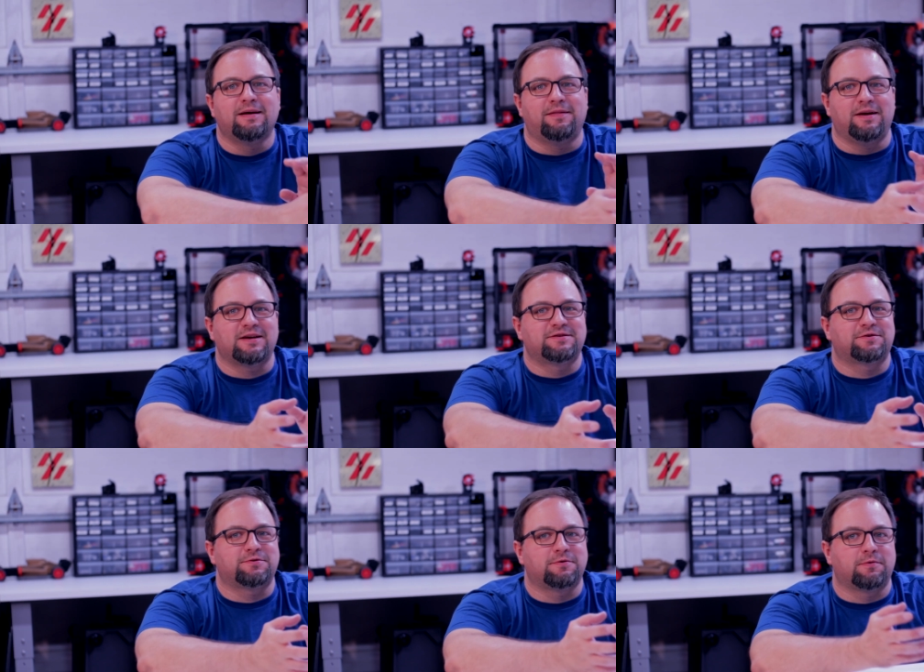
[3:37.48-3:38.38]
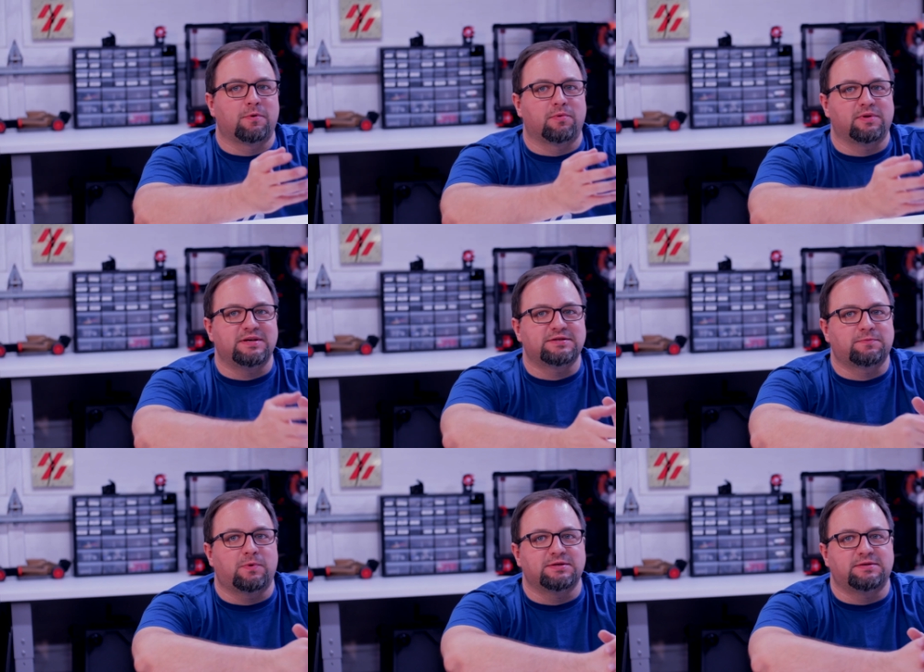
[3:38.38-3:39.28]
The next extruder we
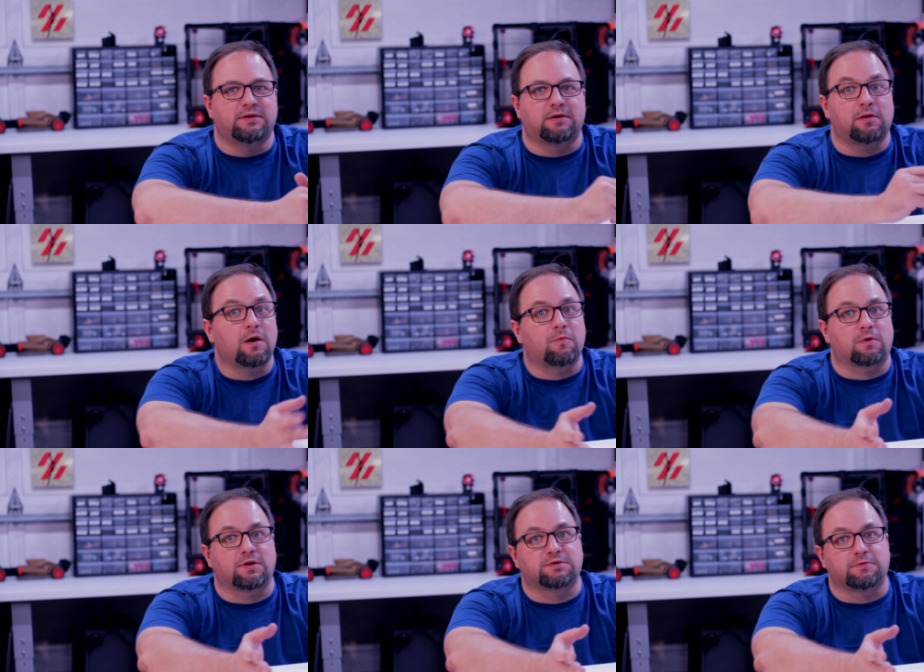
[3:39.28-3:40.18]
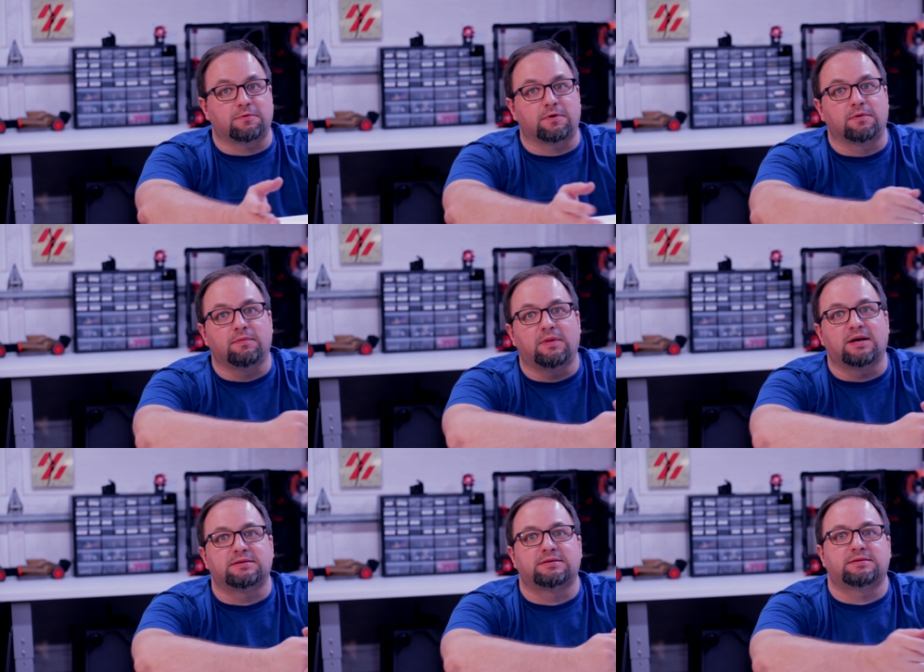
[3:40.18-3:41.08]
released was the clockwork extruder.
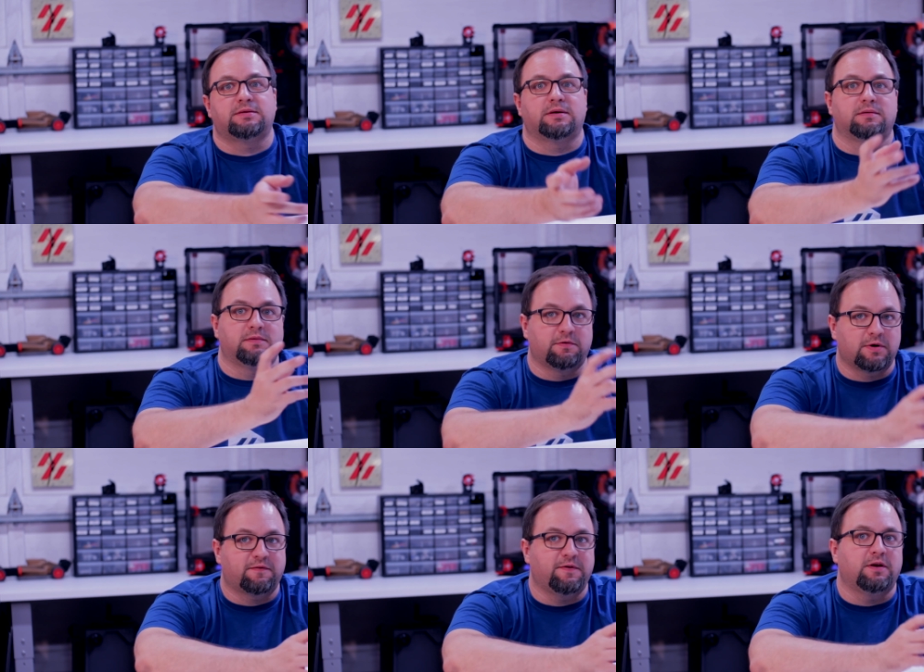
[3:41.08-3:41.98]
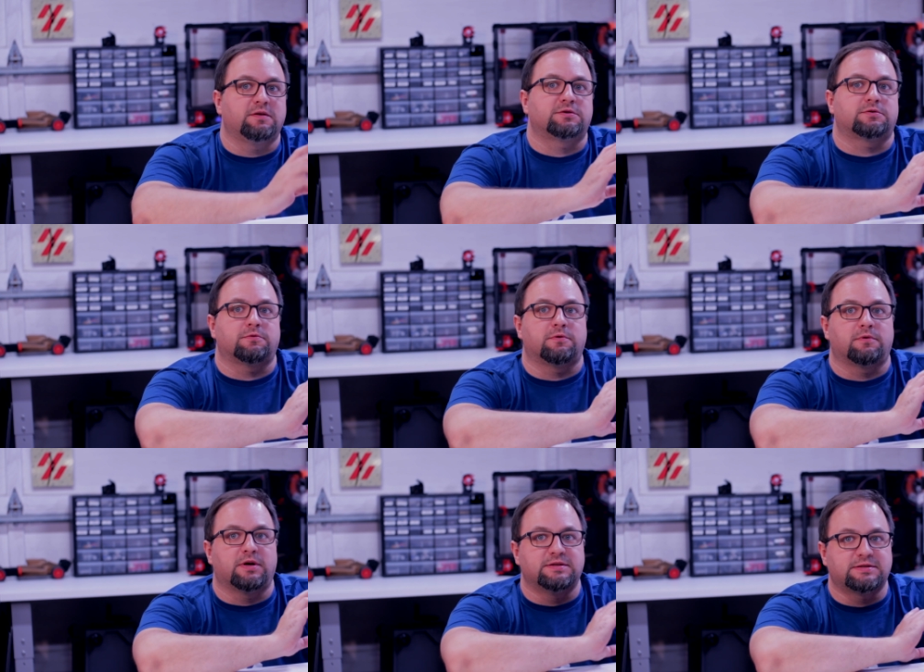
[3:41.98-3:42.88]
That's the direct feed
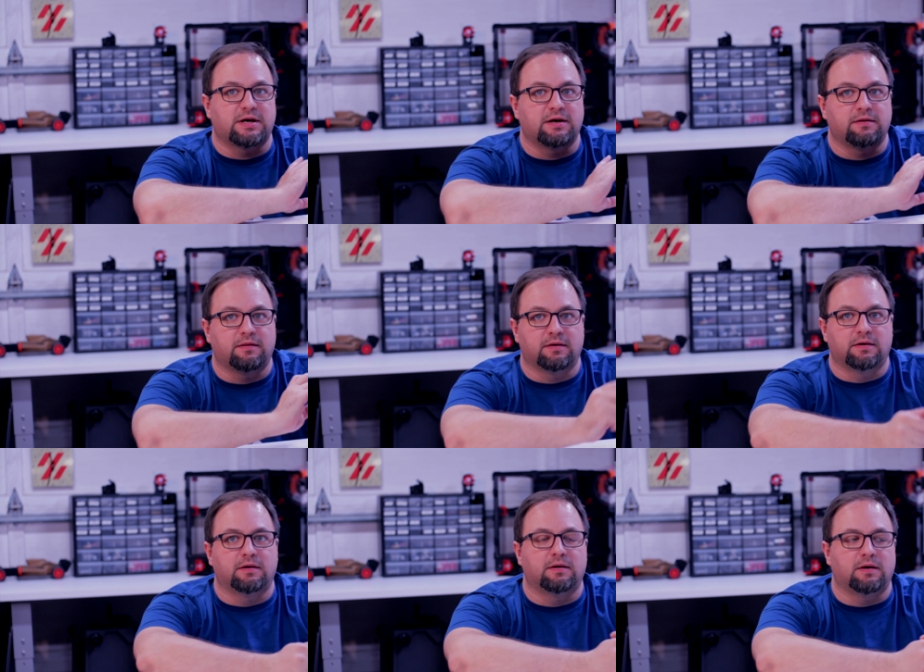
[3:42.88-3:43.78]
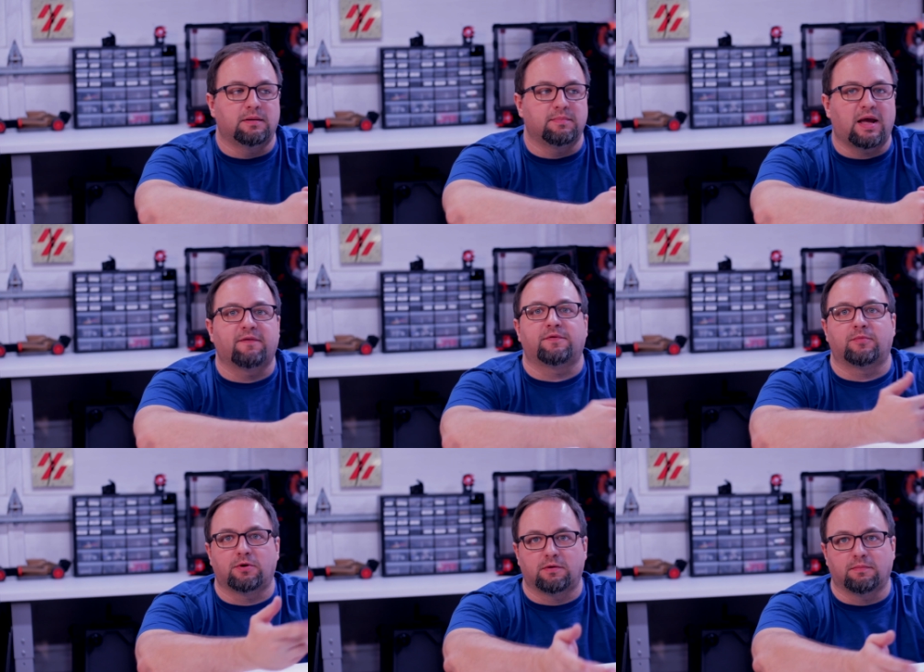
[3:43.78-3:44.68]
extruder inside the um,
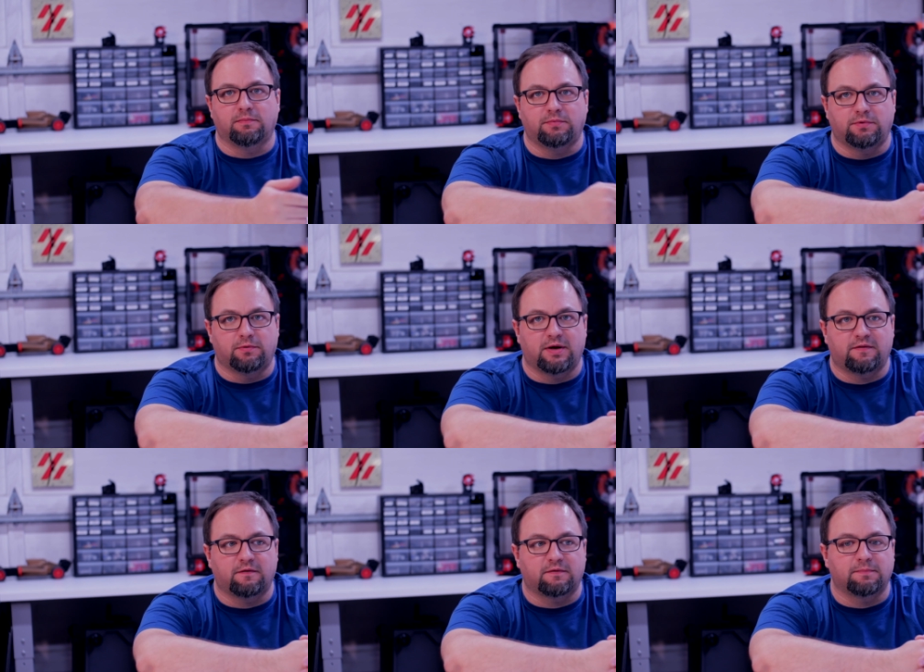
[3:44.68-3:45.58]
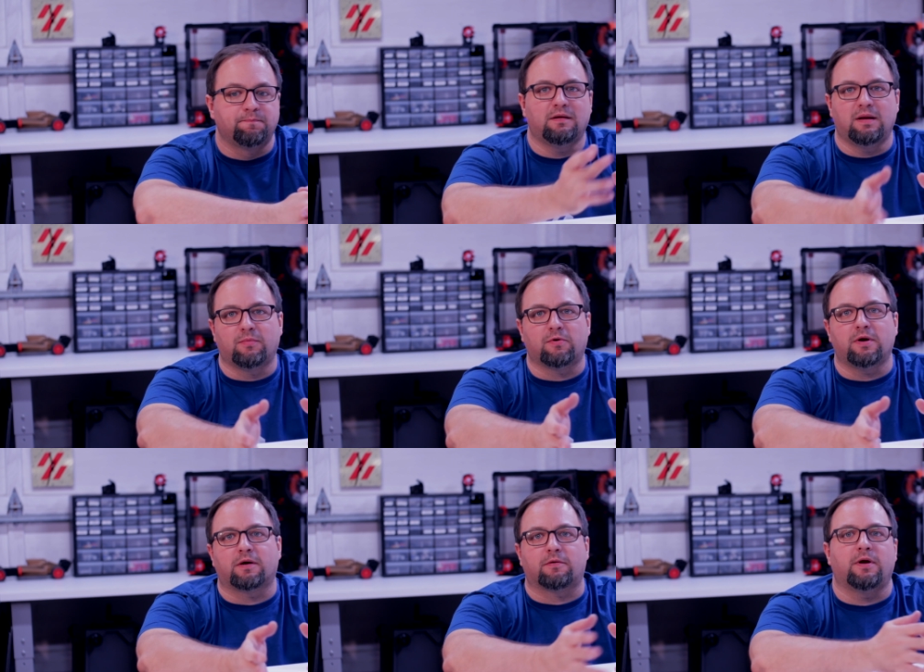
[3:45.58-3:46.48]
afterburner toolhead system.
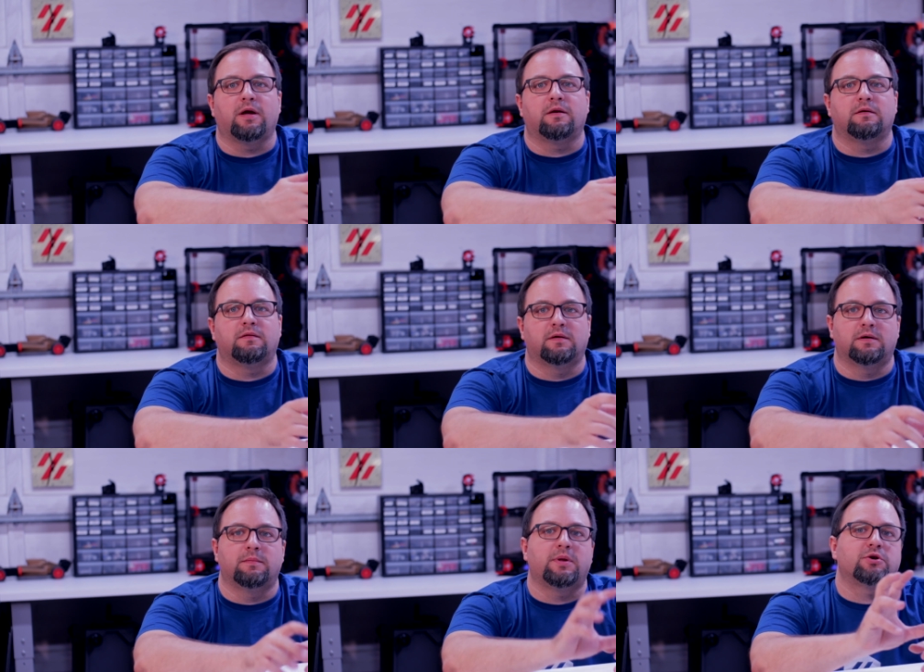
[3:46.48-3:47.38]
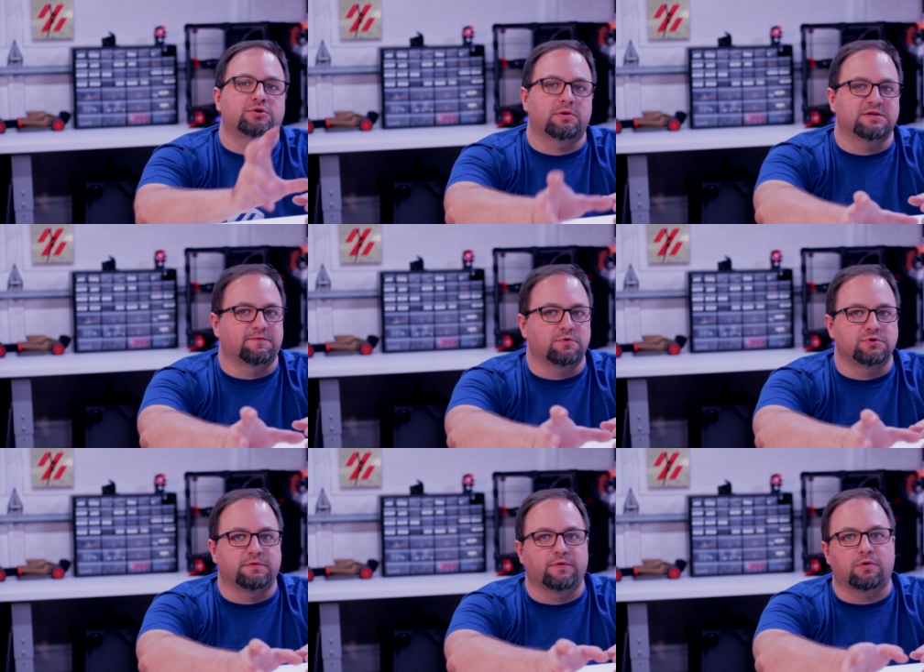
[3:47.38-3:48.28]
Nemgrea created the miniaturized
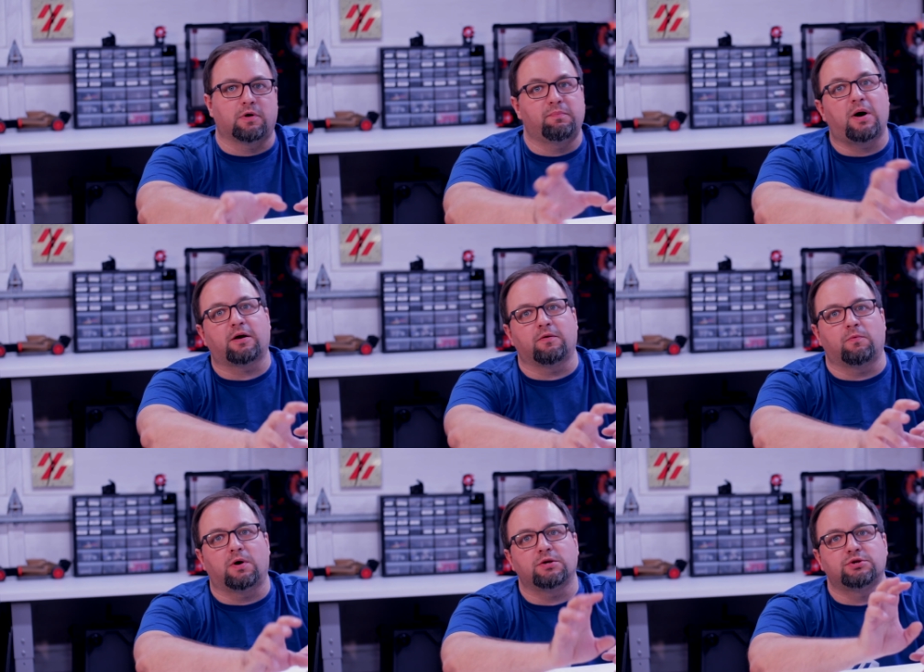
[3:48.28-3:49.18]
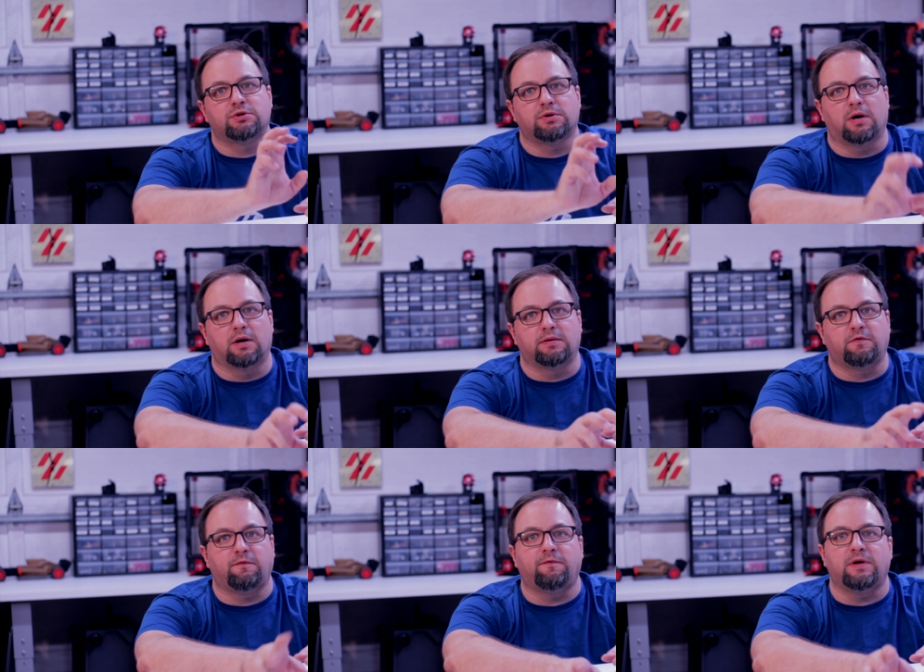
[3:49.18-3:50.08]
version of it called Pocket Watch uh,
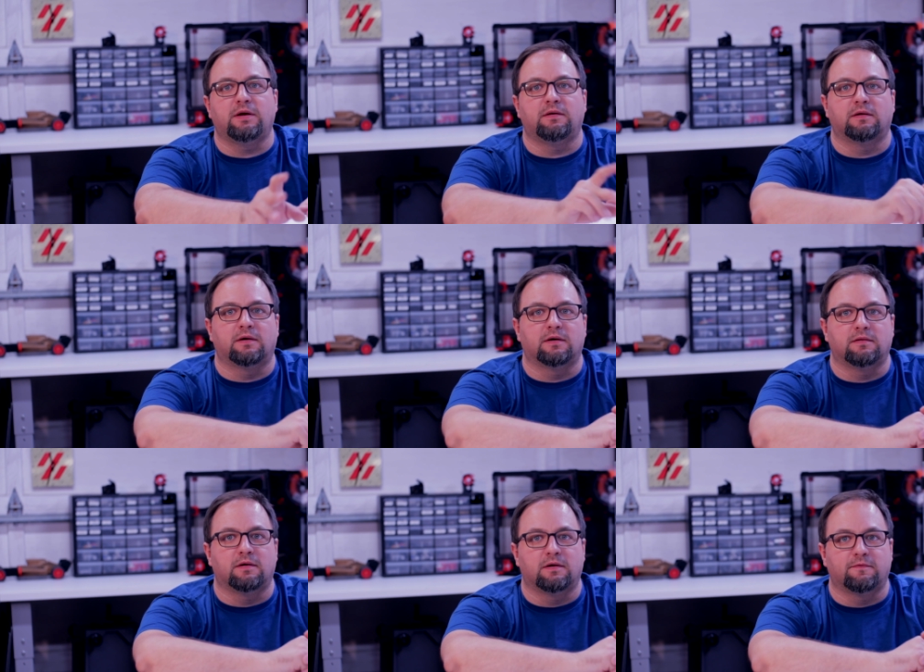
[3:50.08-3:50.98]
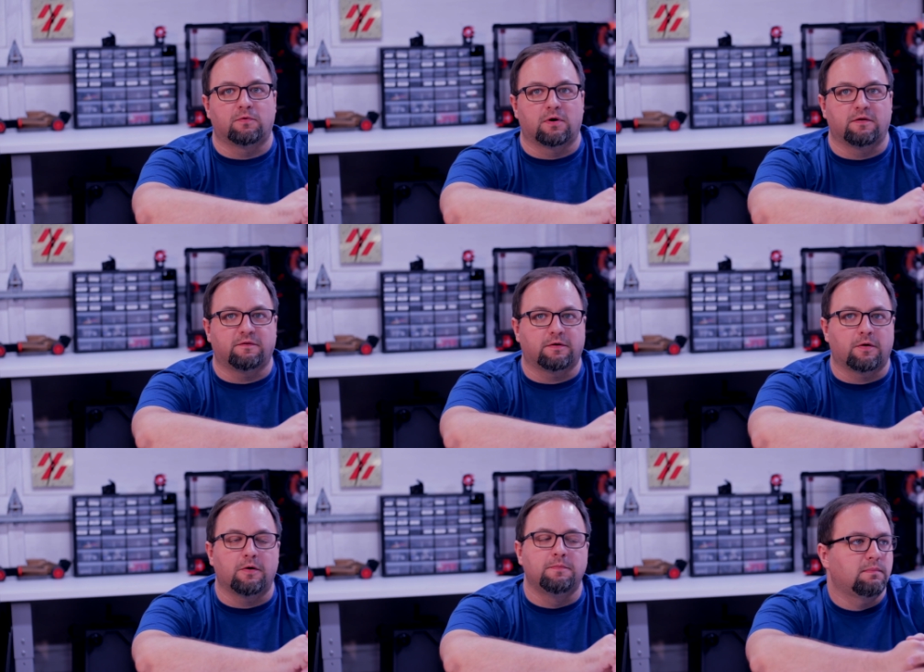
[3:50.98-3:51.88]
to feed uh, the Voron
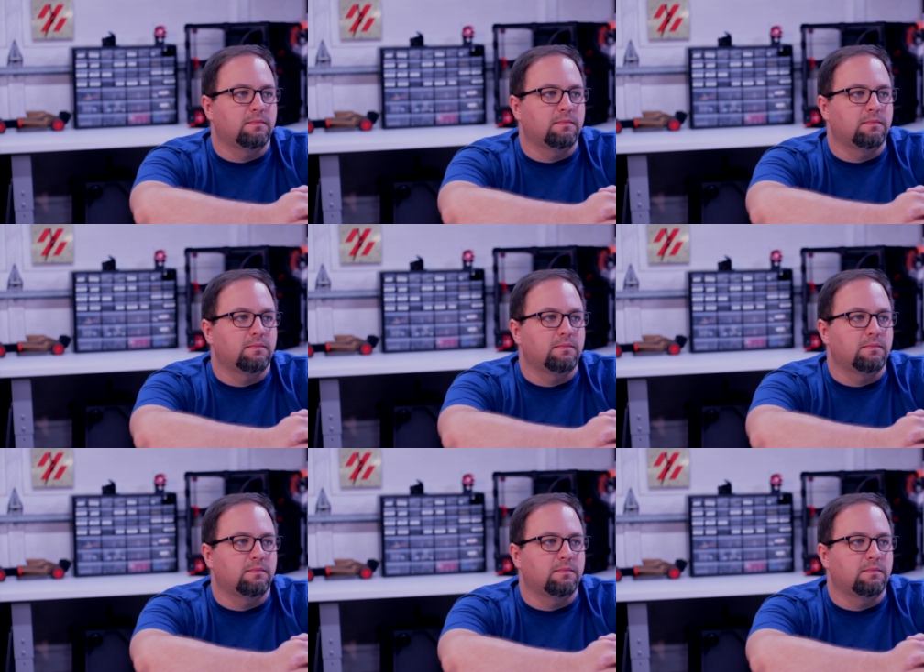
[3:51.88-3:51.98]
Zero.